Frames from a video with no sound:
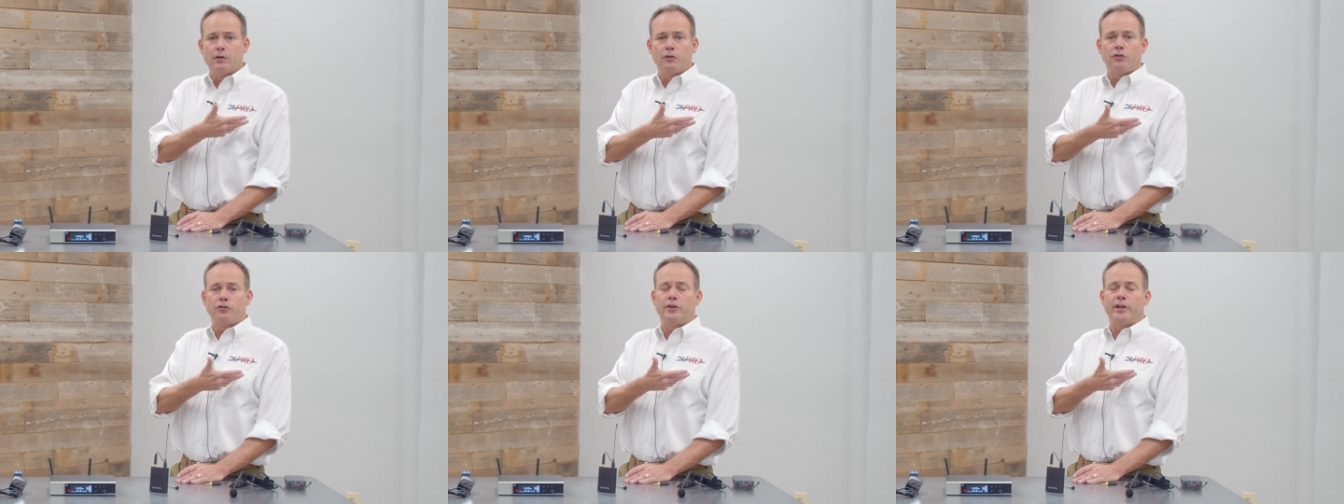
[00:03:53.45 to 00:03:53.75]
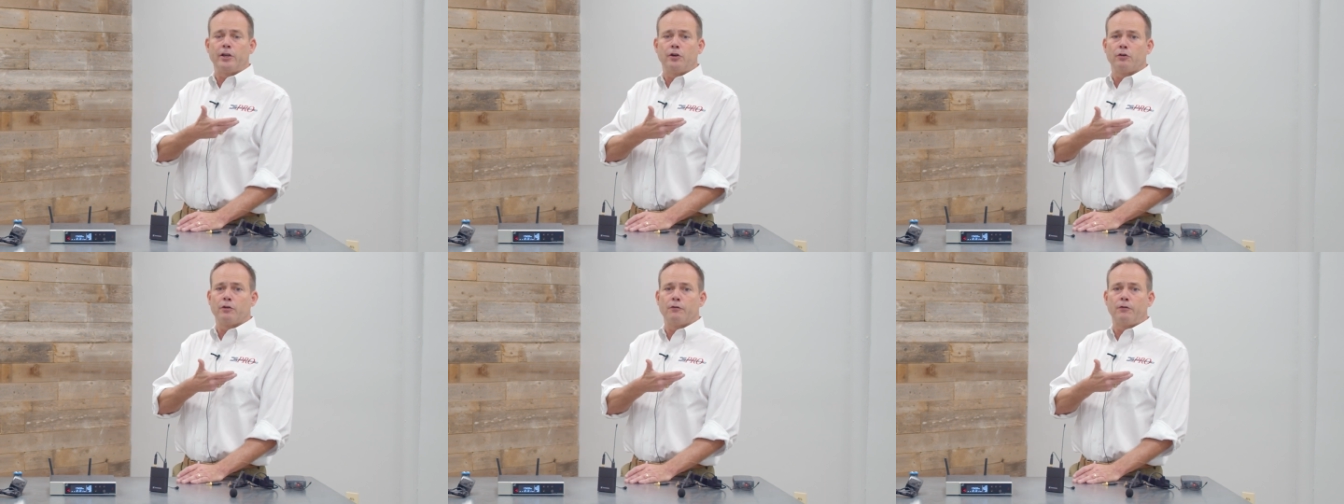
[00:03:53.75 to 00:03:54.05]

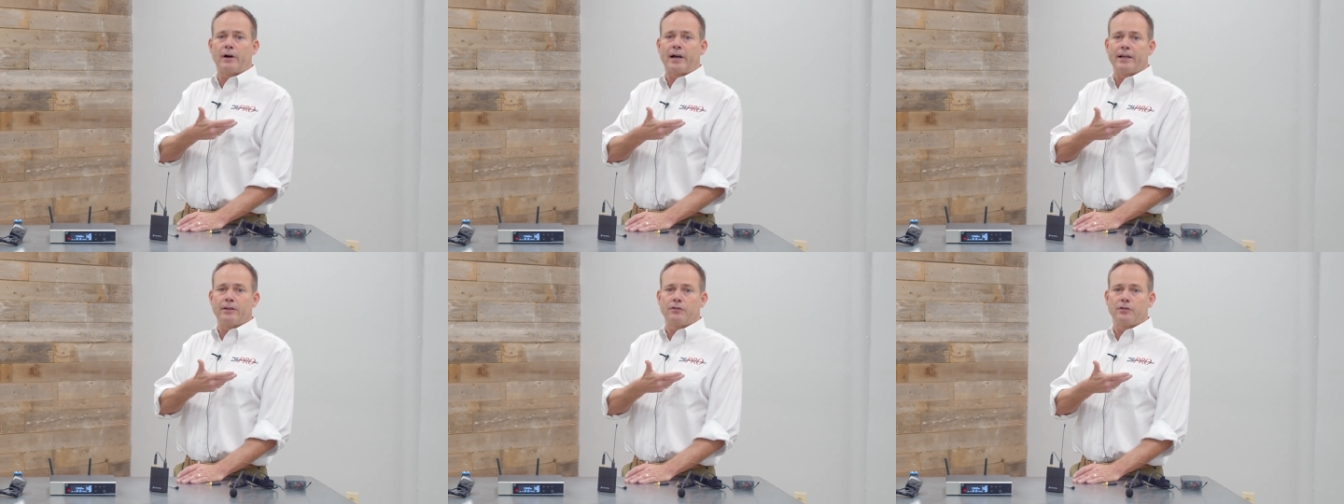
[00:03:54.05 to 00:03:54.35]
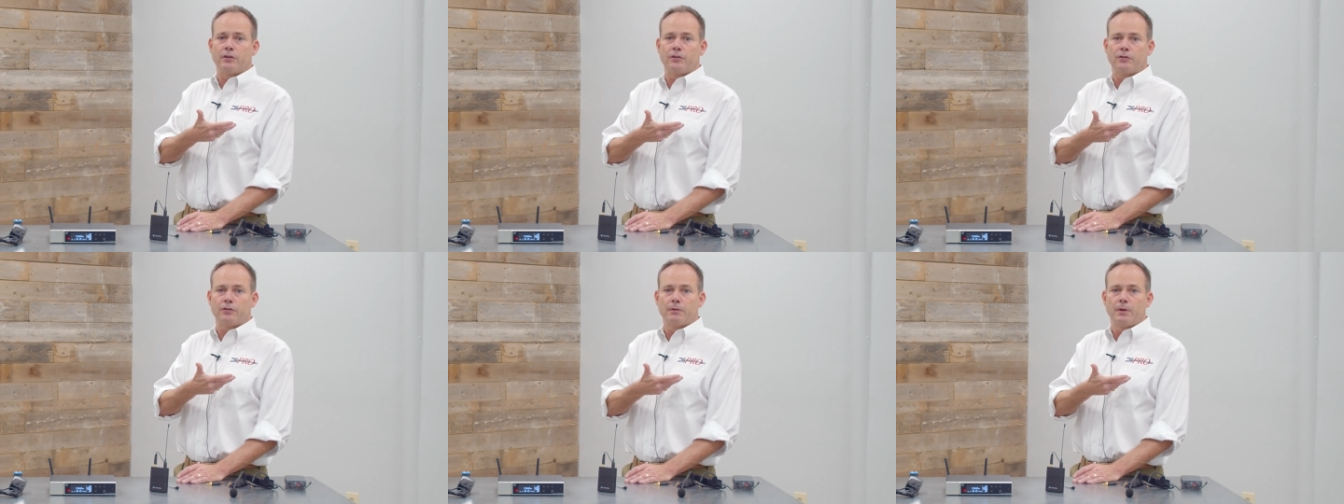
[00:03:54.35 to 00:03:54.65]
sync your
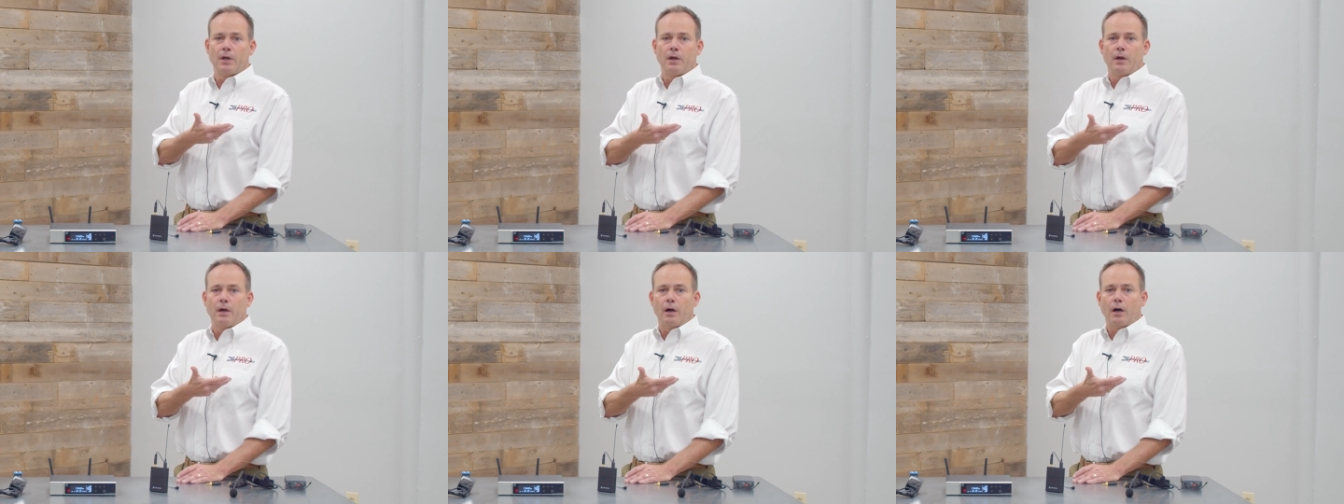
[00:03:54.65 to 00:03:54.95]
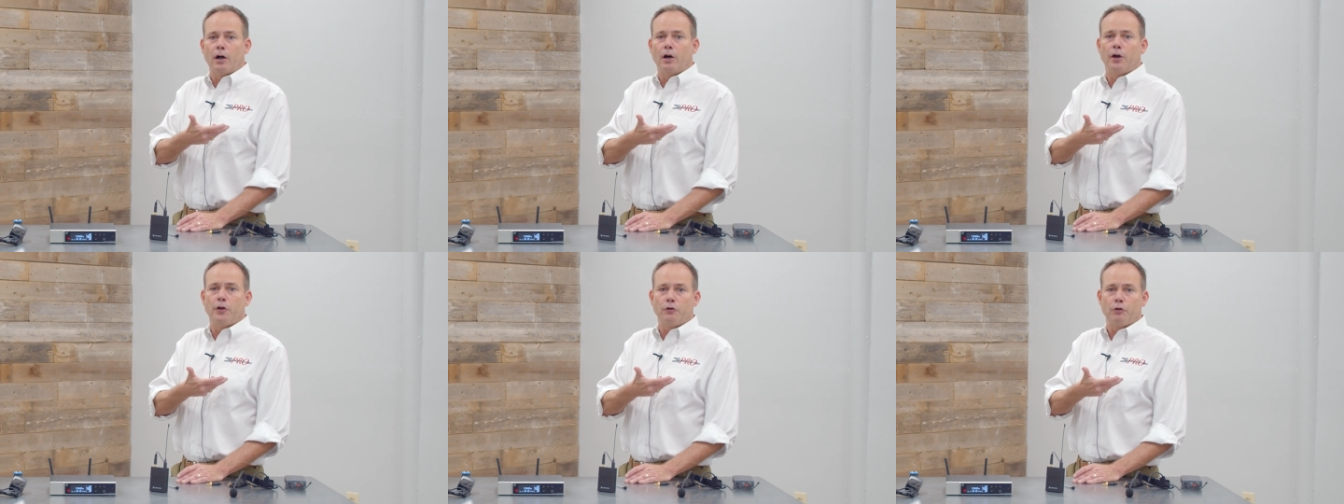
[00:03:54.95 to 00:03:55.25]
devices
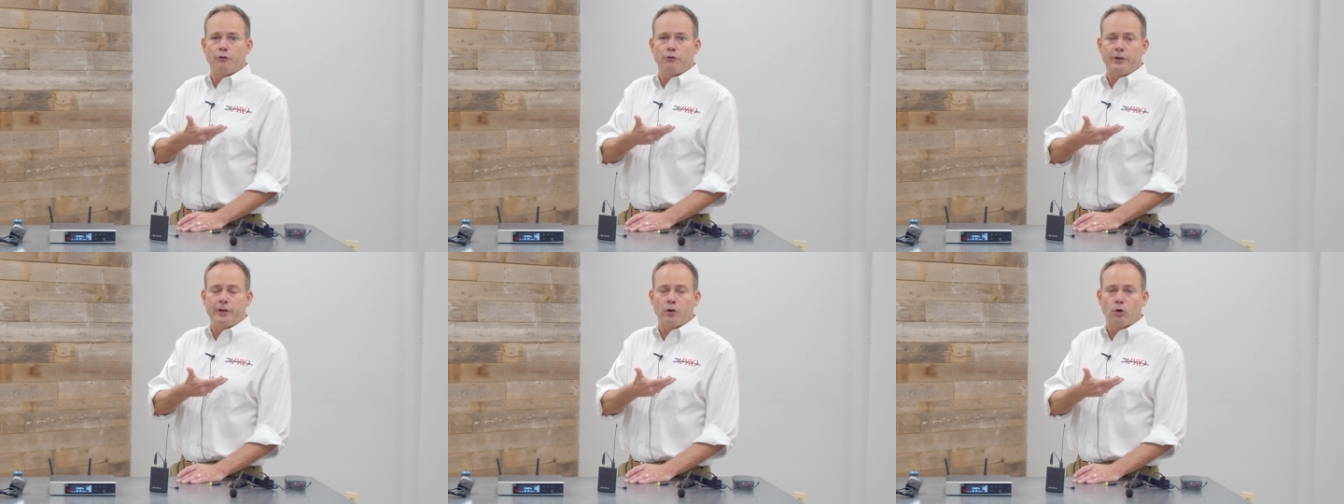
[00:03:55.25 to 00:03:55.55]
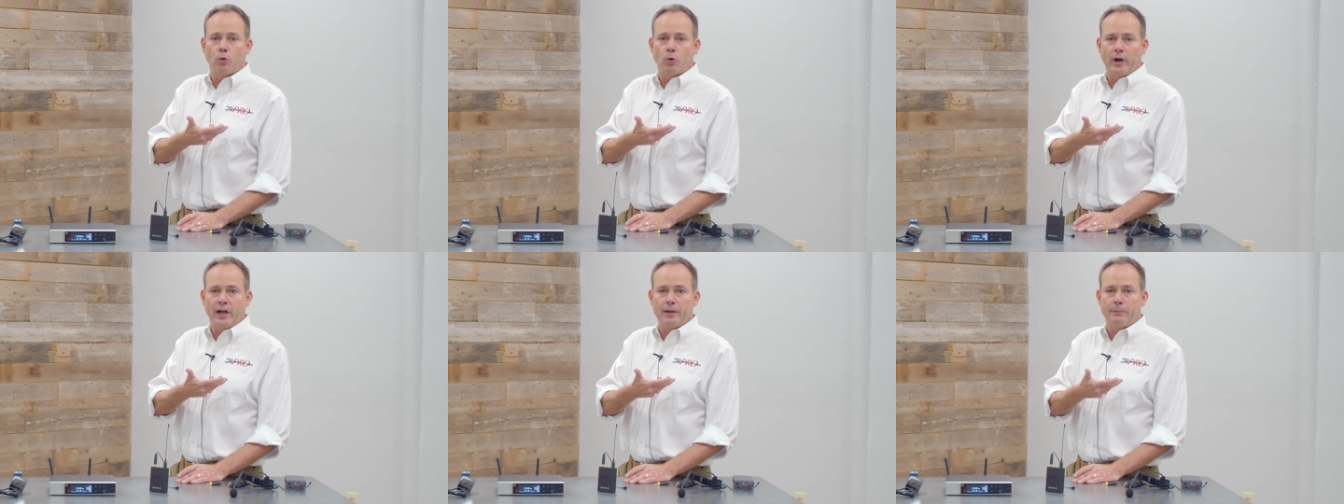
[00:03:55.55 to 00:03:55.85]
100 feet
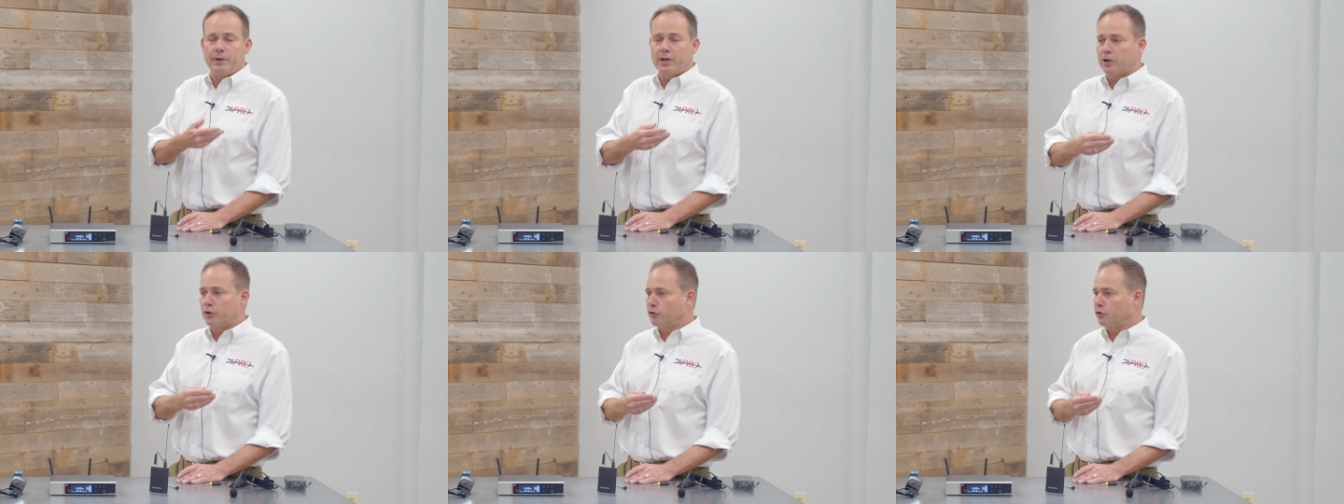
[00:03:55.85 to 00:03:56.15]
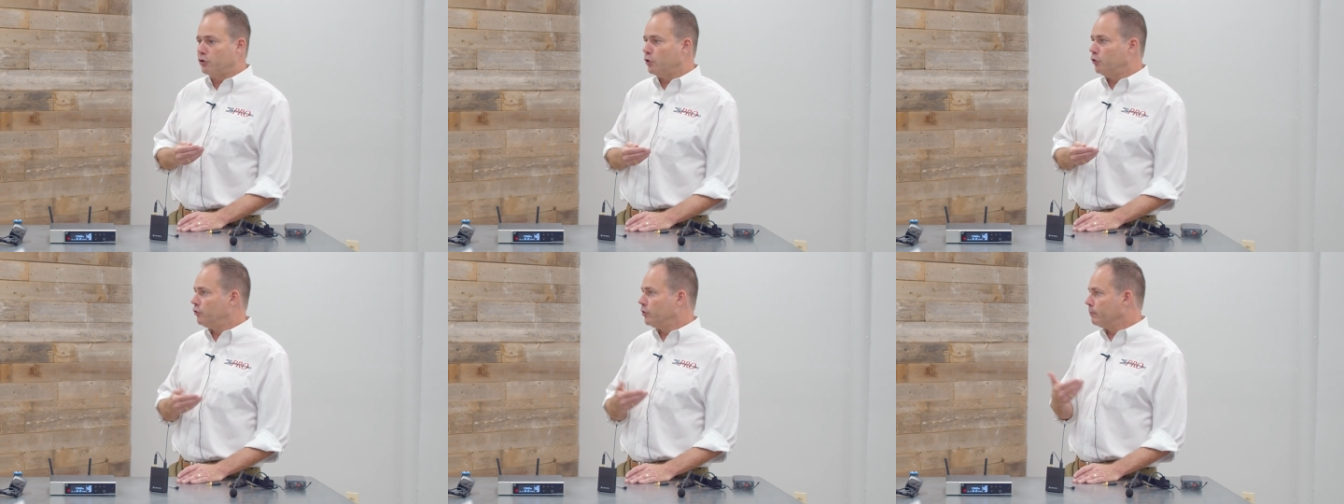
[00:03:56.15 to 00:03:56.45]
away because
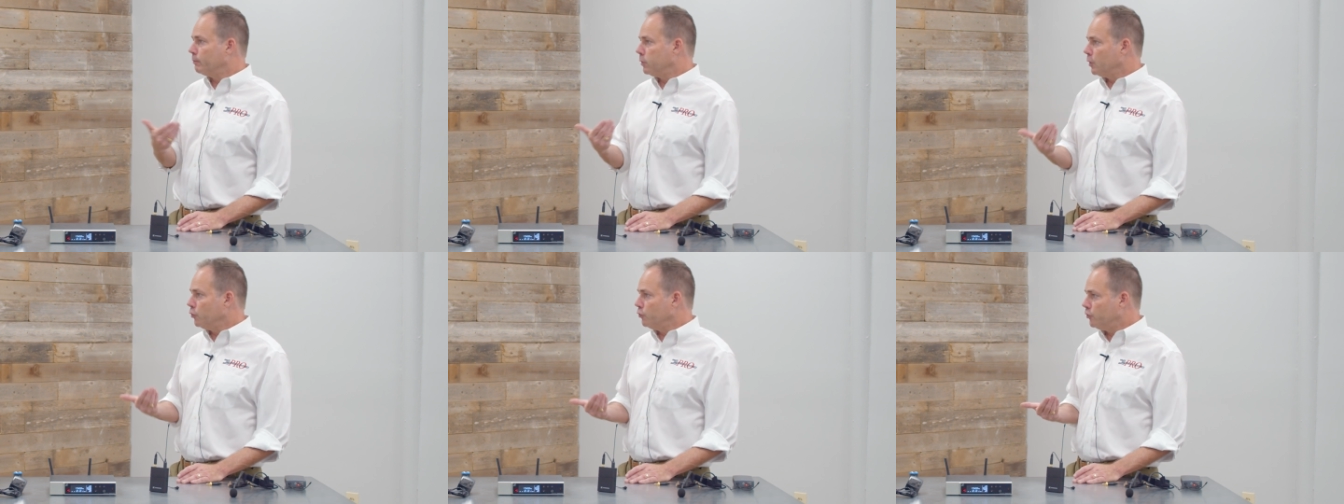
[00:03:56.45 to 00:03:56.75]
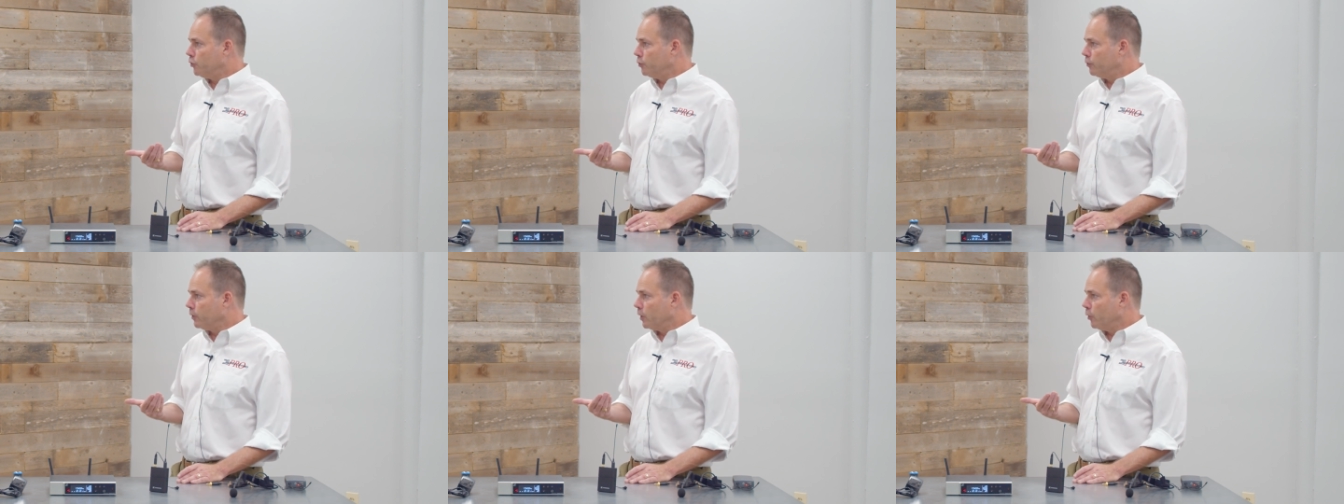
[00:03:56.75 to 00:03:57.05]
you're using
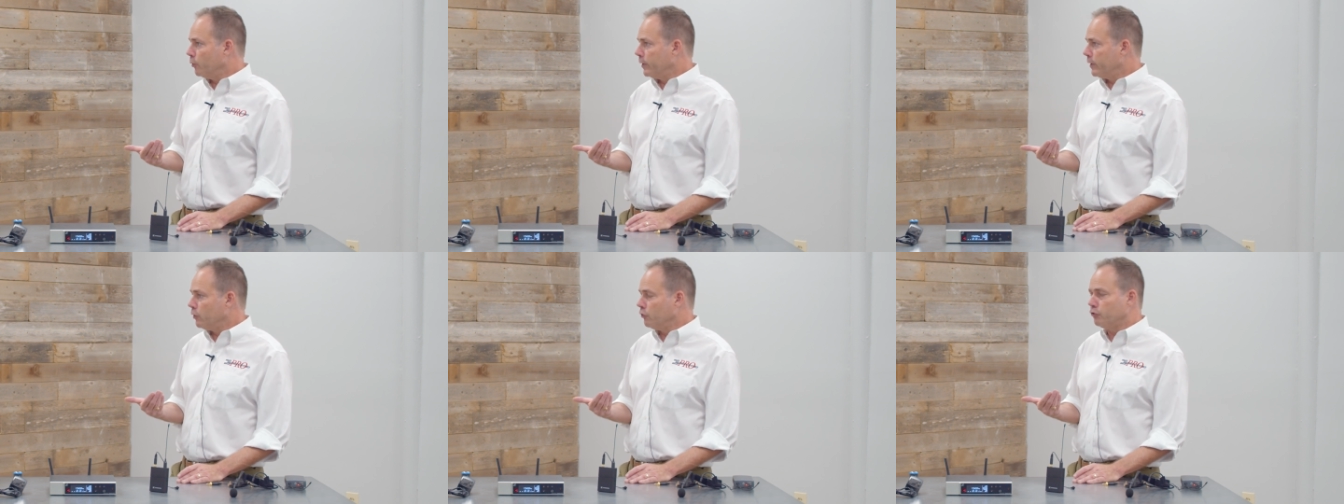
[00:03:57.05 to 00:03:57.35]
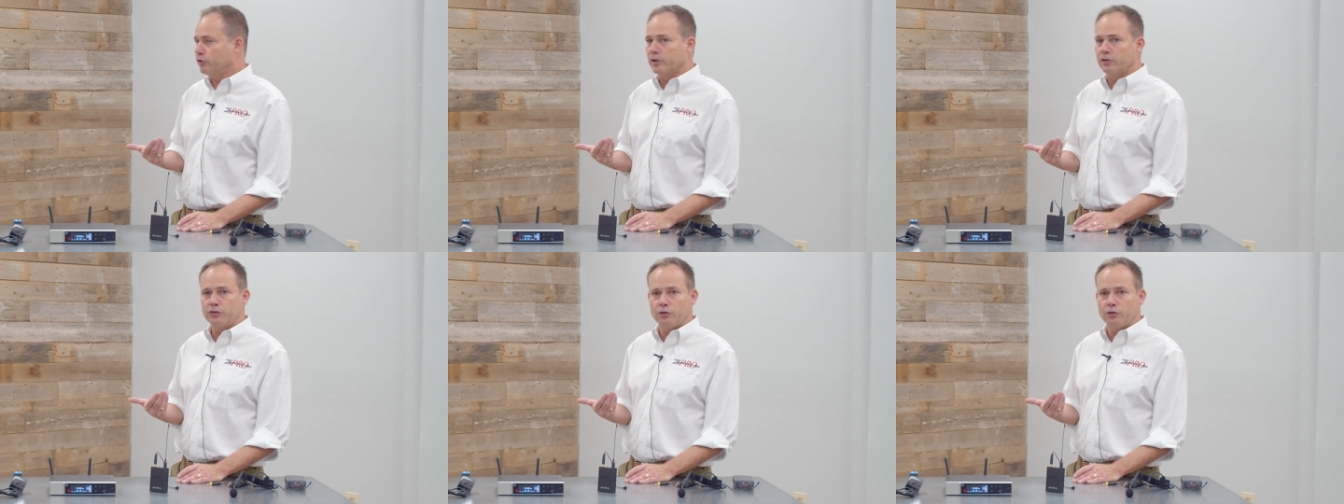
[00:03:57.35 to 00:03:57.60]
Bluetooth low energy.